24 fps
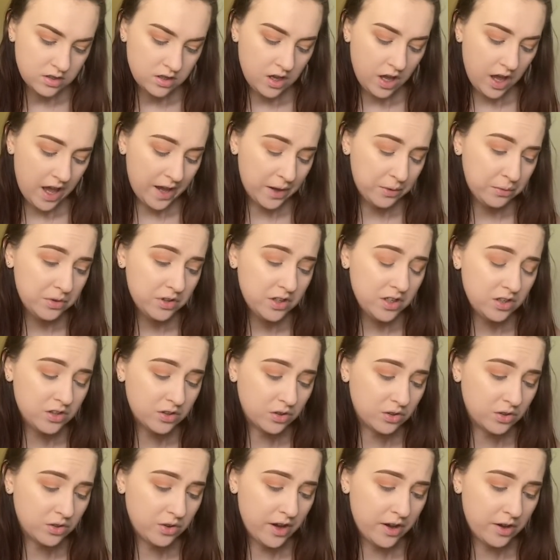I really
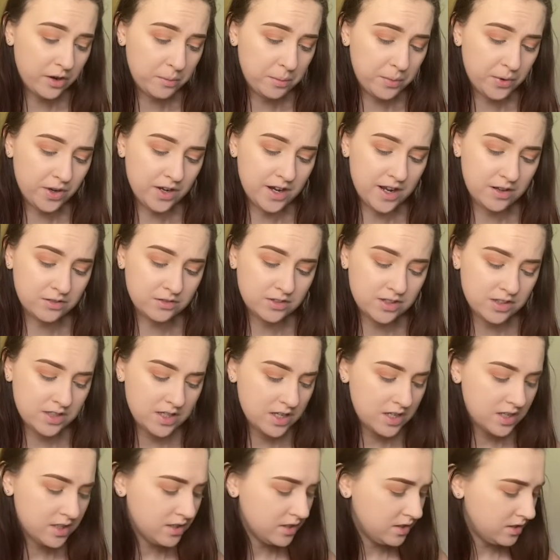don't know how to pronounce
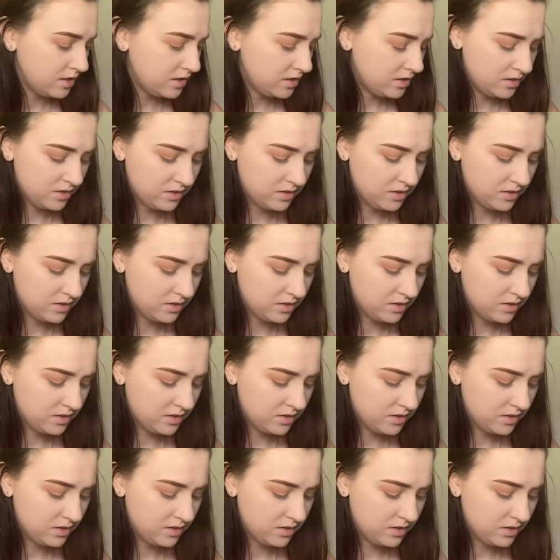this.